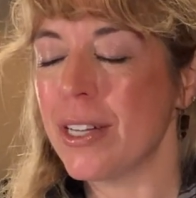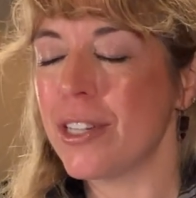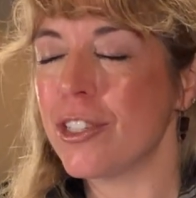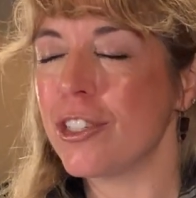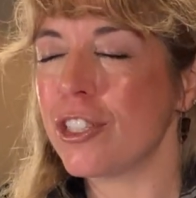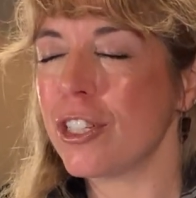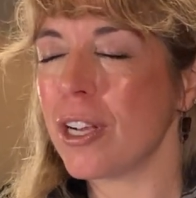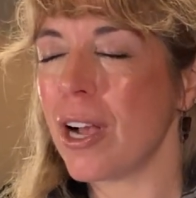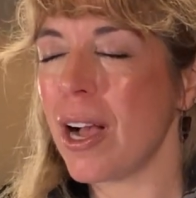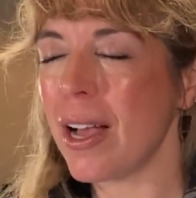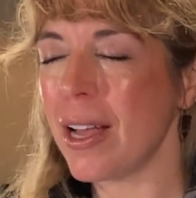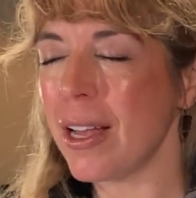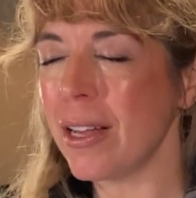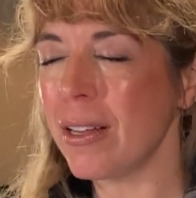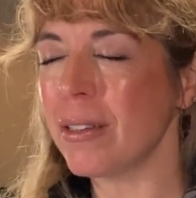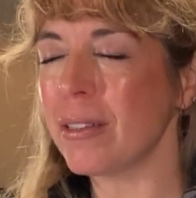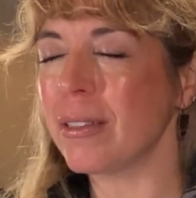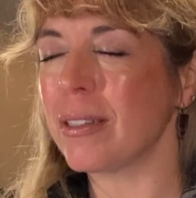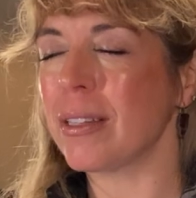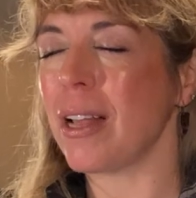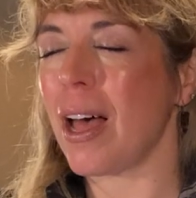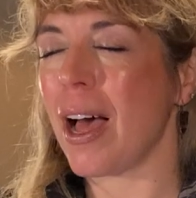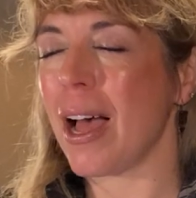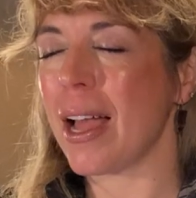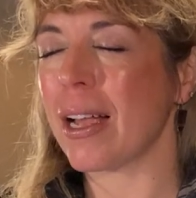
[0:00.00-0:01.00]

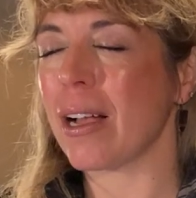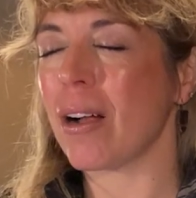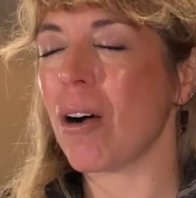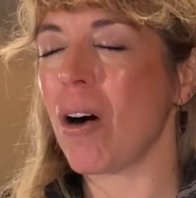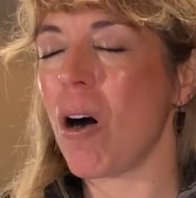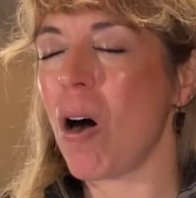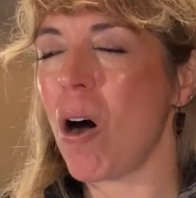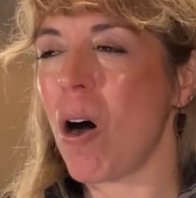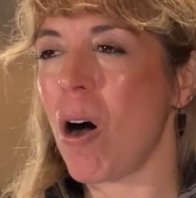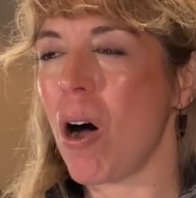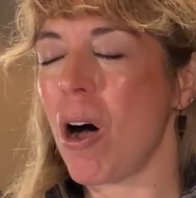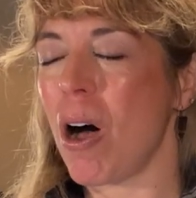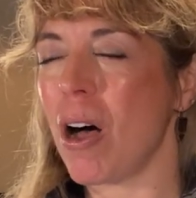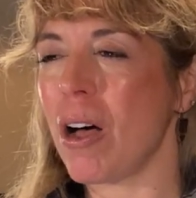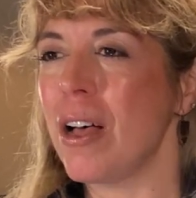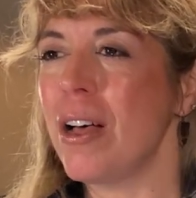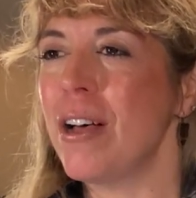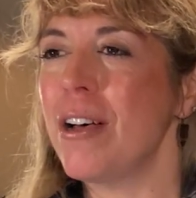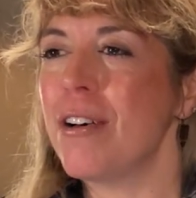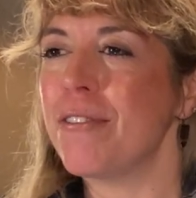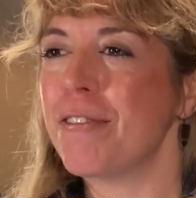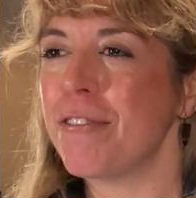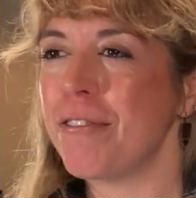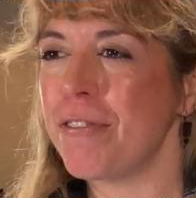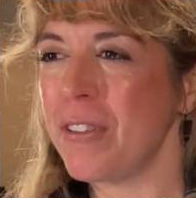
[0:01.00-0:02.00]
Childlike awe.
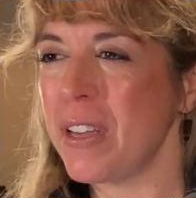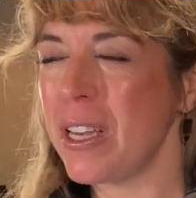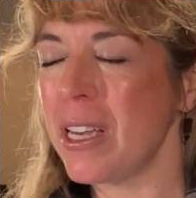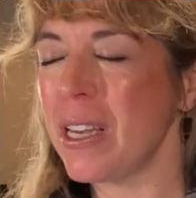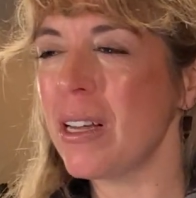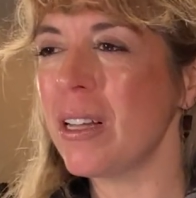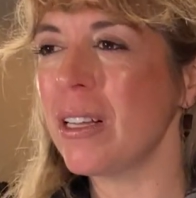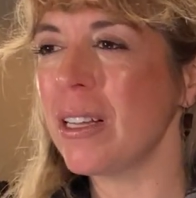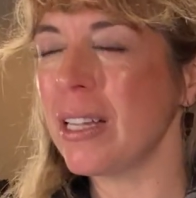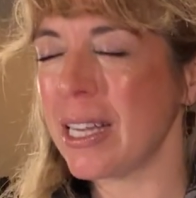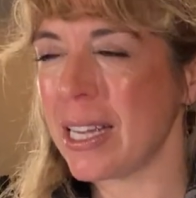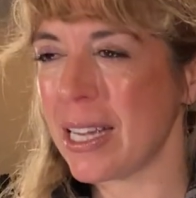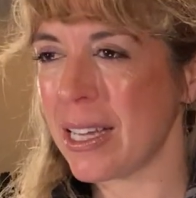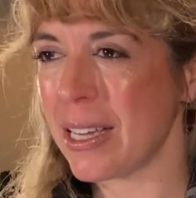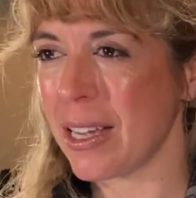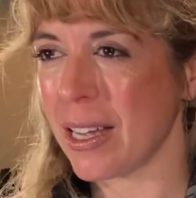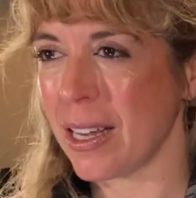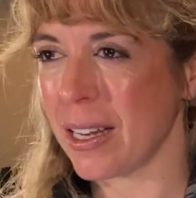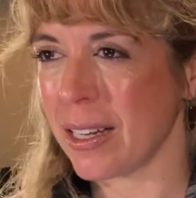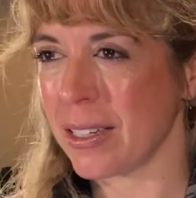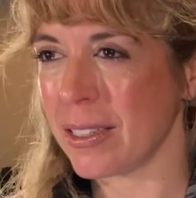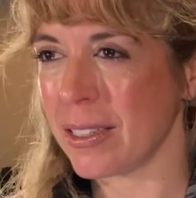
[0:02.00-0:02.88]
Feel in